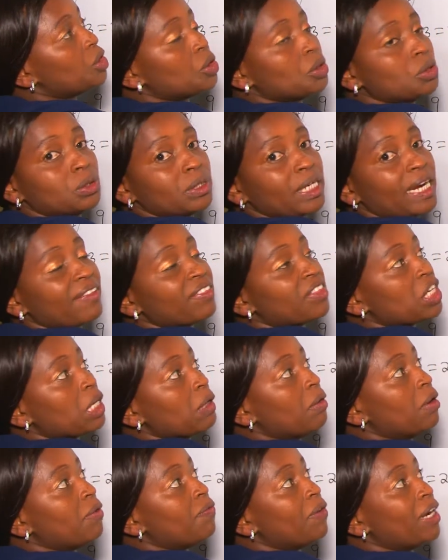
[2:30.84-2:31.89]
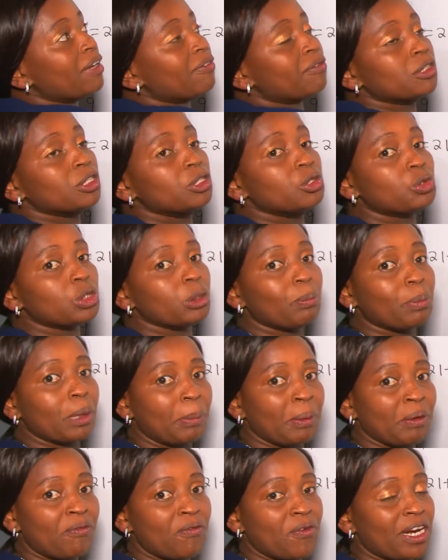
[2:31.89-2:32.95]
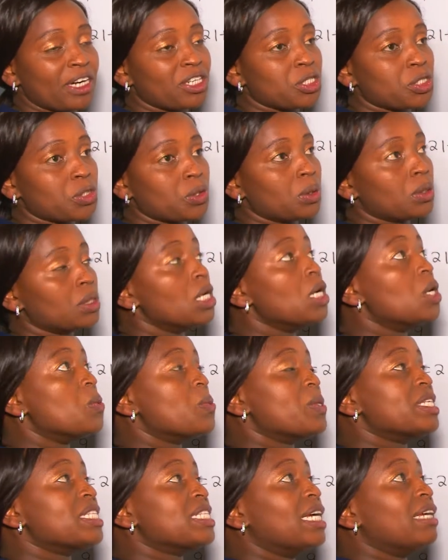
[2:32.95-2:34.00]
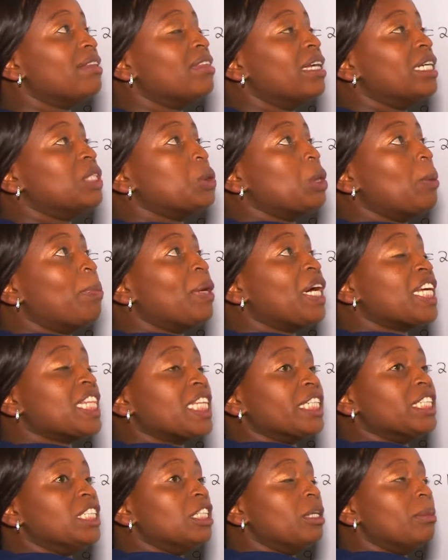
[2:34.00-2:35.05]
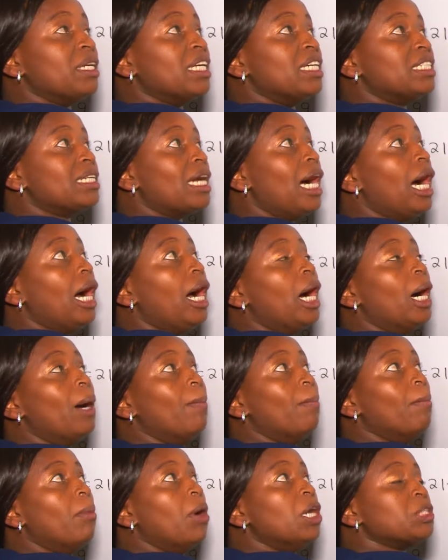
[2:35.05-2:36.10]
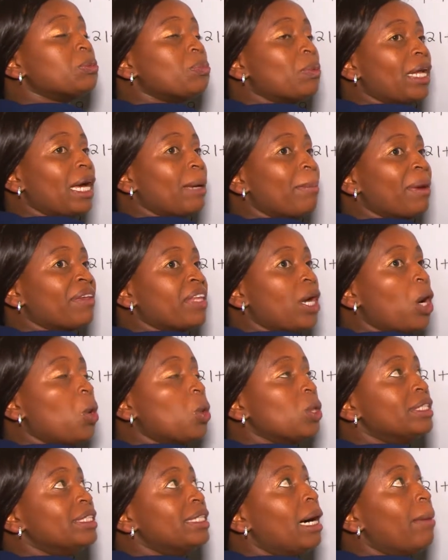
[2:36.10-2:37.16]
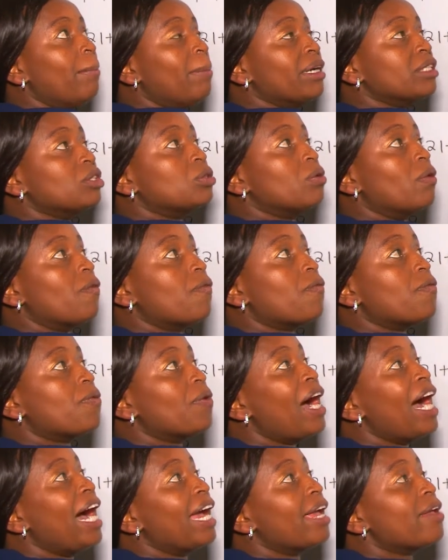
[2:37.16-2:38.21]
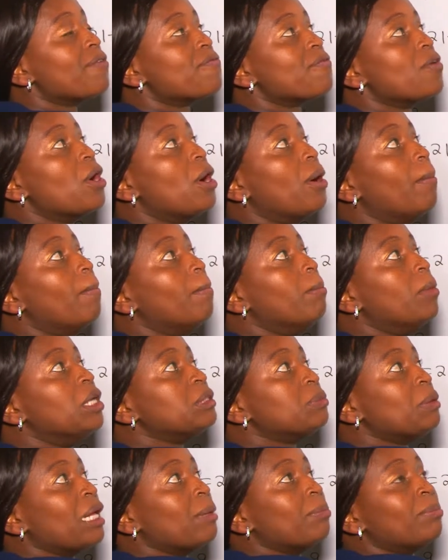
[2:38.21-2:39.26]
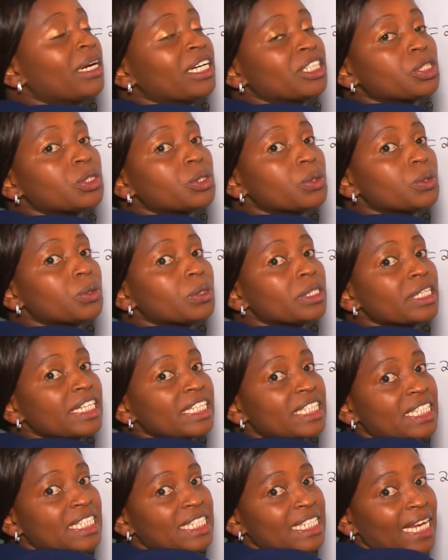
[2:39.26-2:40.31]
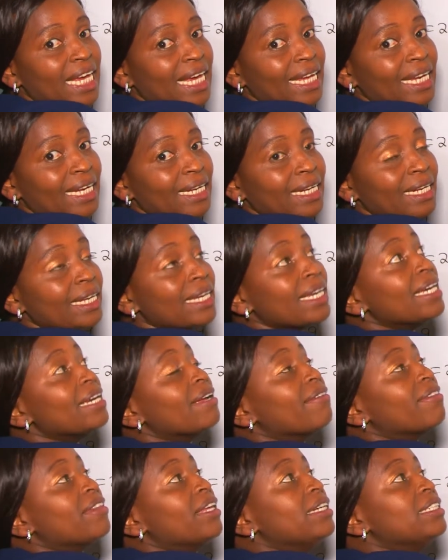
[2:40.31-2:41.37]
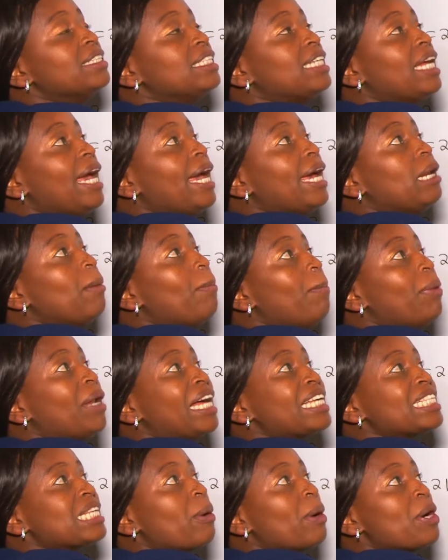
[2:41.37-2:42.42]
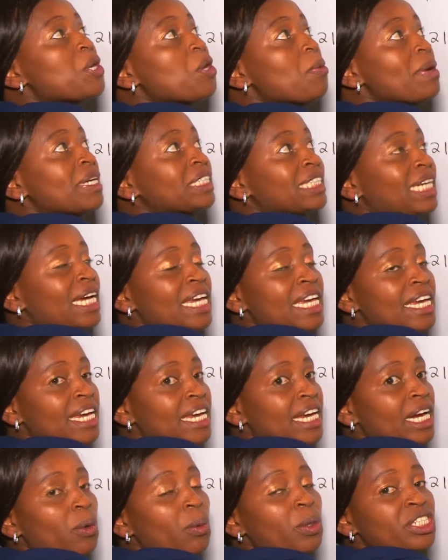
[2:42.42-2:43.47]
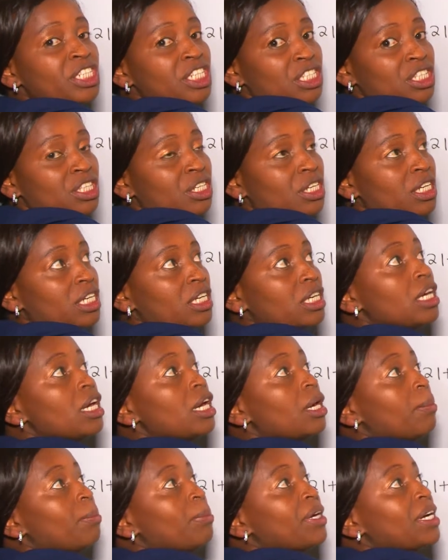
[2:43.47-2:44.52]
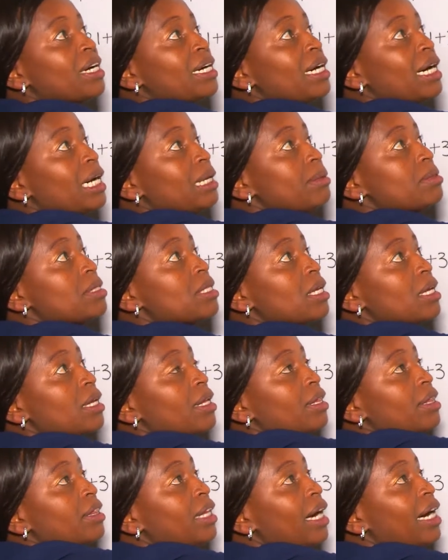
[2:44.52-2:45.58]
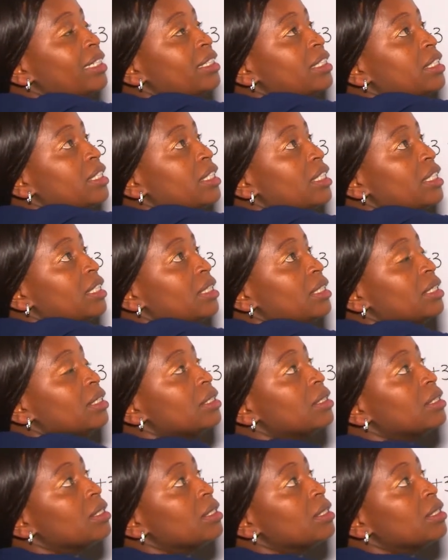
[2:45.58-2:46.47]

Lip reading: 2 and 3 over 5 into improper fraction. We said that we pick the denominator multiplied by the whole number. So 5 multiplied by 2, it's 10. Then 10 plus our numerator here, which is 3, becomes 13